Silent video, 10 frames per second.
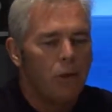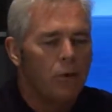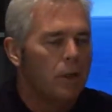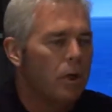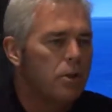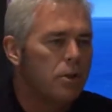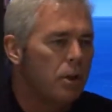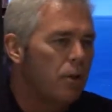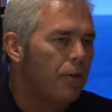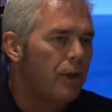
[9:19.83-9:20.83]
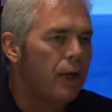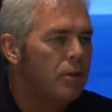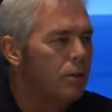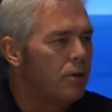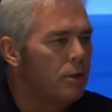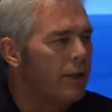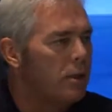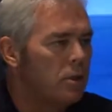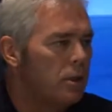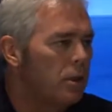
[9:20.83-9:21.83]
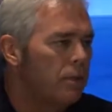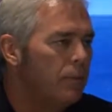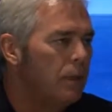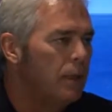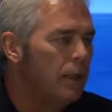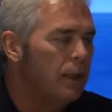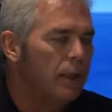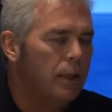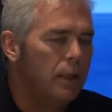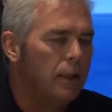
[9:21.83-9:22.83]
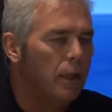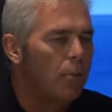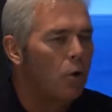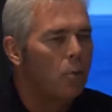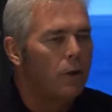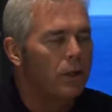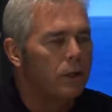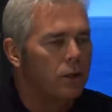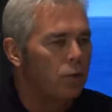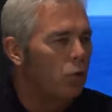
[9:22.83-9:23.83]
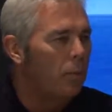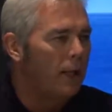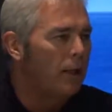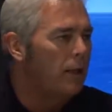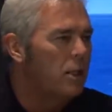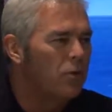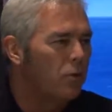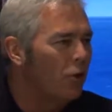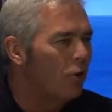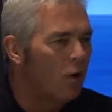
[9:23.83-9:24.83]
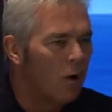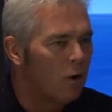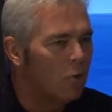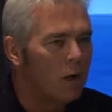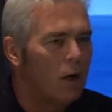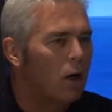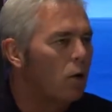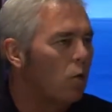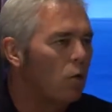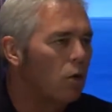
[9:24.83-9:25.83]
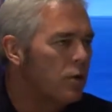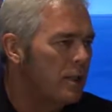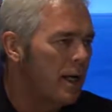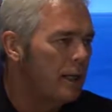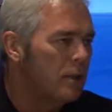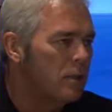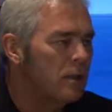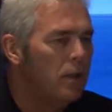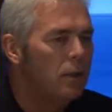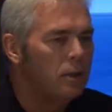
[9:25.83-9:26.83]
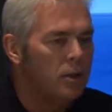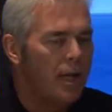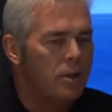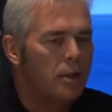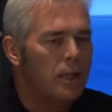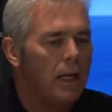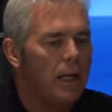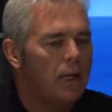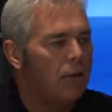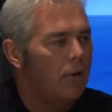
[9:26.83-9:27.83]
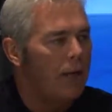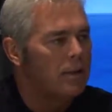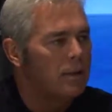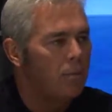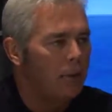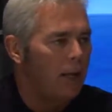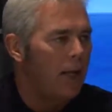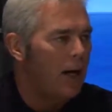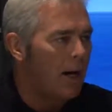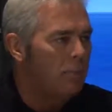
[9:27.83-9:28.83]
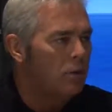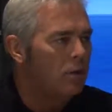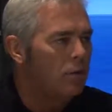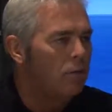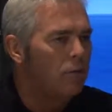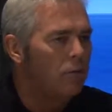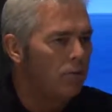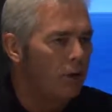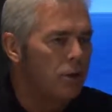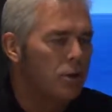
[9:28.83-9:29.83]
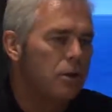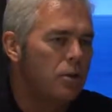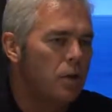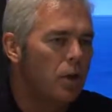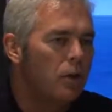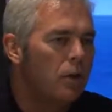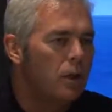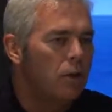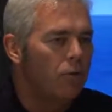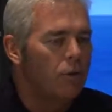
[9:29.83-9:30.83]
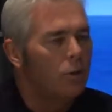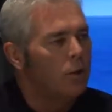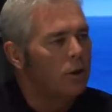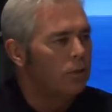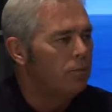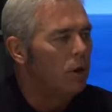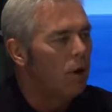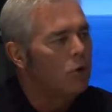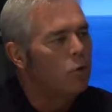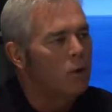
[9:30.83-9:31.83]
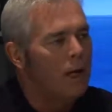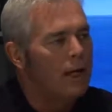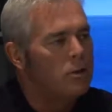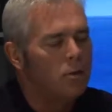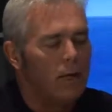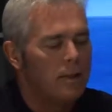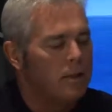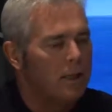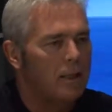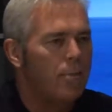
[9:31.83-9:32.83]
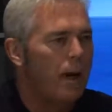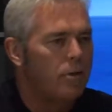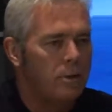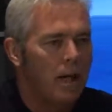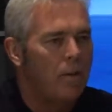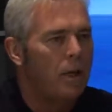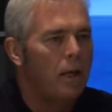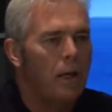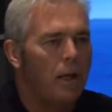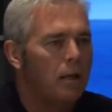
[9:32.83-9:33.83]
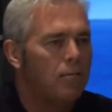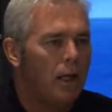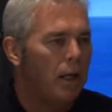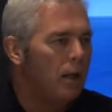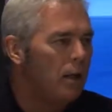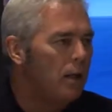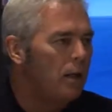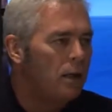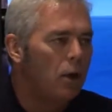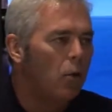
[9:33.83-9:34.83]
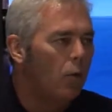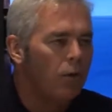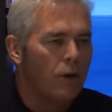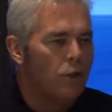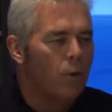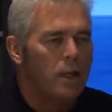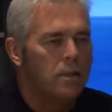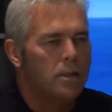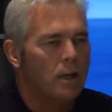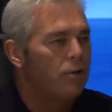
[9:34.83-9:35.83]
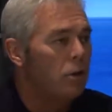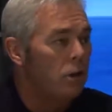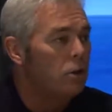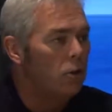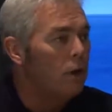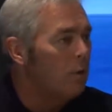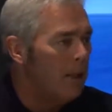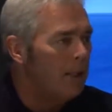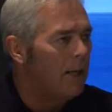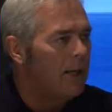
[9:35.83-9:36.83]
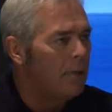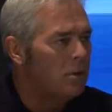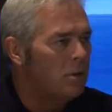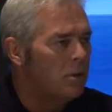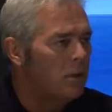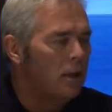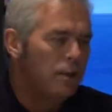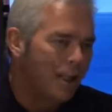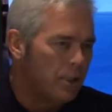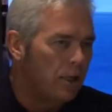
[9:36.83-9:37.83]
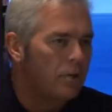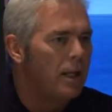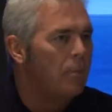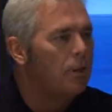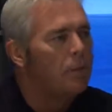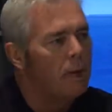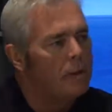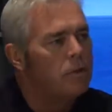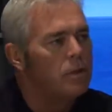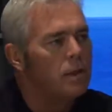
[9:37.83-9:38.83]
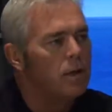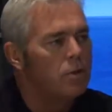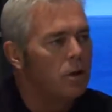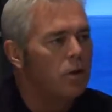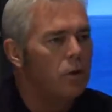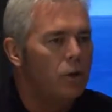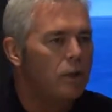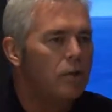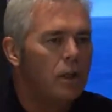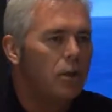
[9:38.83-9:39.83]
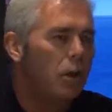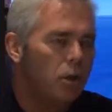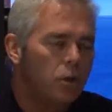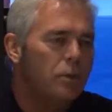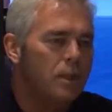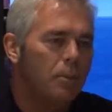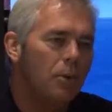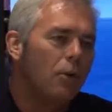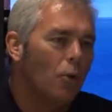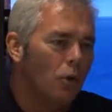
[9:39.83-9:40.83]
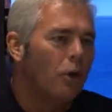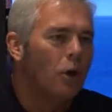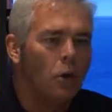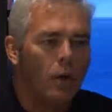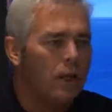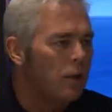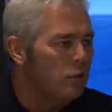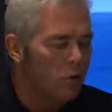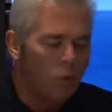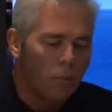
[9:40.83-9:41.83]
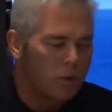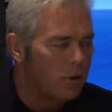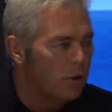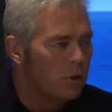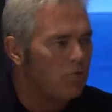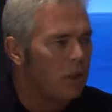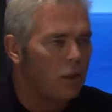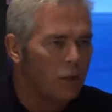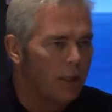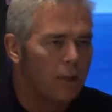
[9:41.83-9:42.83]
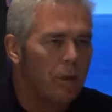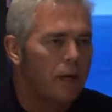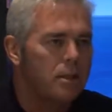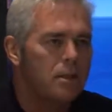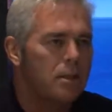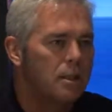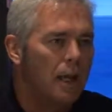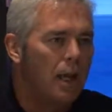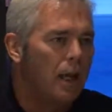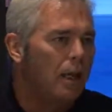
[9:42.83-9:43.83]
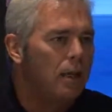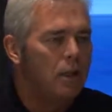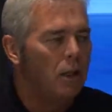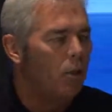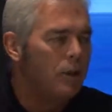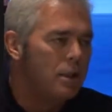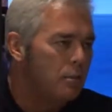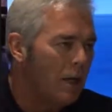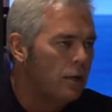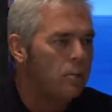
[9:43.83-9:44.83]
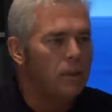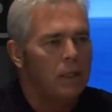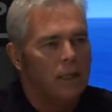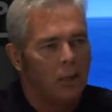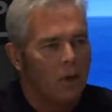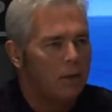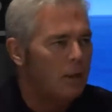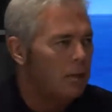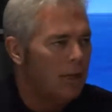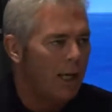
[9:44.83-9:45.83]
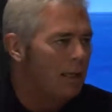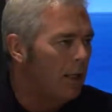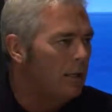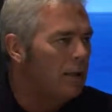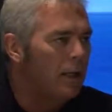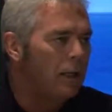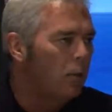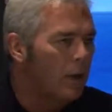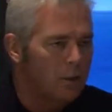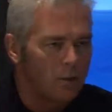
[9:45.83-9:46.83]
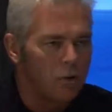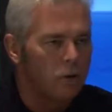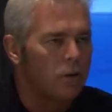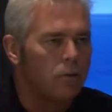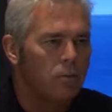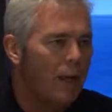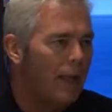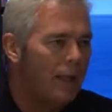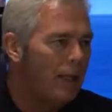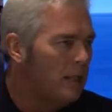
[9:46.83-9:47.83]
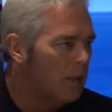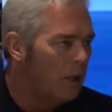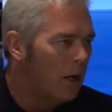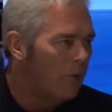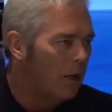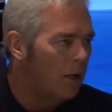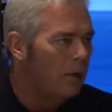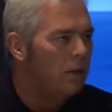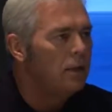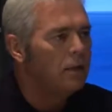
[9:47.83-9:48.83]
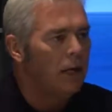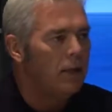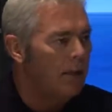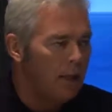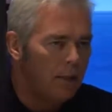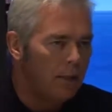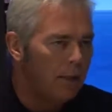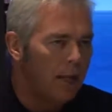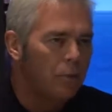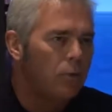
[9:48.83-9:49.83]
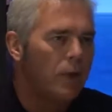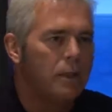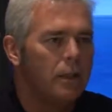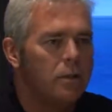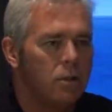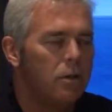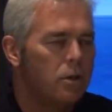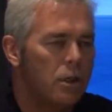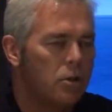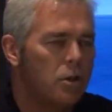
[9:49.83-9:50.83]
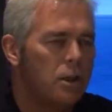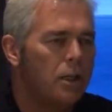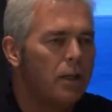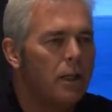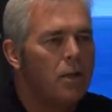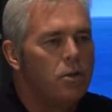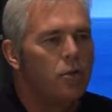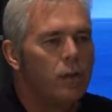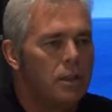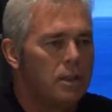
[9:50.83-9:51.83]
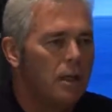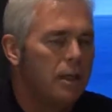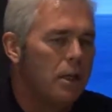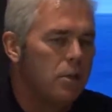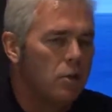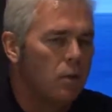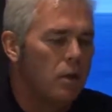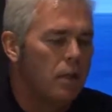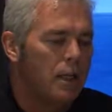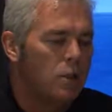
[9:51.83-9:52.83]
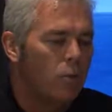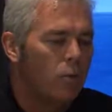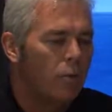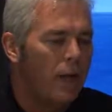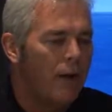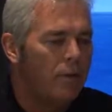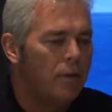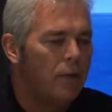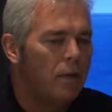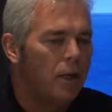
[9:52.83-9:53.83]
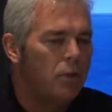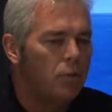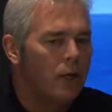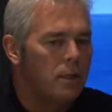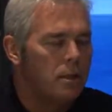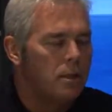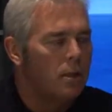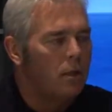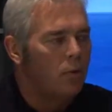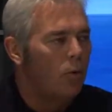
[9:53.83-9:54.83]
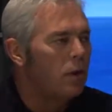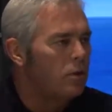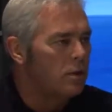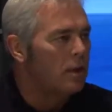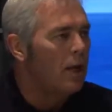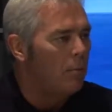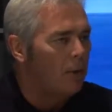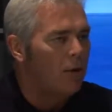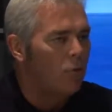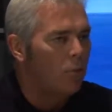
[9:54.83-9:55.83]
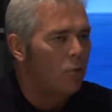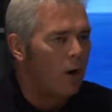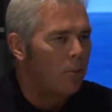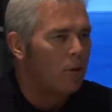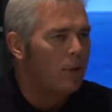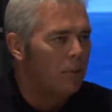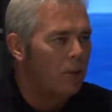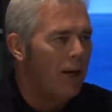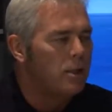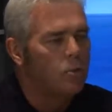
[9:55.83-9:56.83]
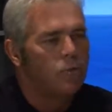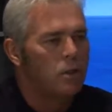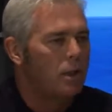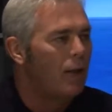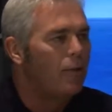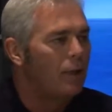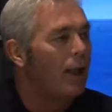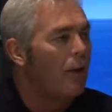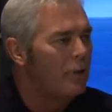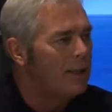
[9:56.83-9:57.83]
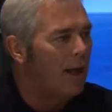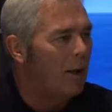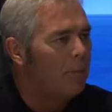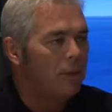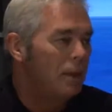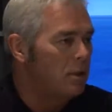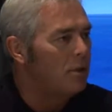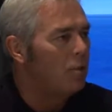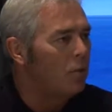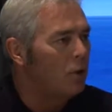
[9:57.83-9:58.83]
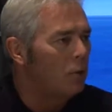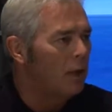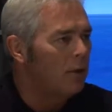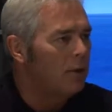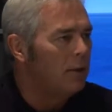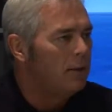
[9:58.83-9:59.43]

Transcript: You can uninstall things. There's links to the appropriate control panel things for your hardware or settings. There's actually an advanced play option function. So for the real hardcore guys who like to set the mouse timing and you know, refresh rates and stuff that you can do on command line options, that stuff's enabled in menus there. So you can do it simple, or you can go in and there's a whole bunch of just, you know, click boxes that say, you know, I want this mouse speed, I want this, that, and the other thing, the resolution, anti-aliasing off and on, and it'll enable it right there. So it's just a sort of a consolidation. It's one of the things where we haven't addressed Windows as a game platform properly in the past. We've just kind of allowed it to happen, and it's done pretty well.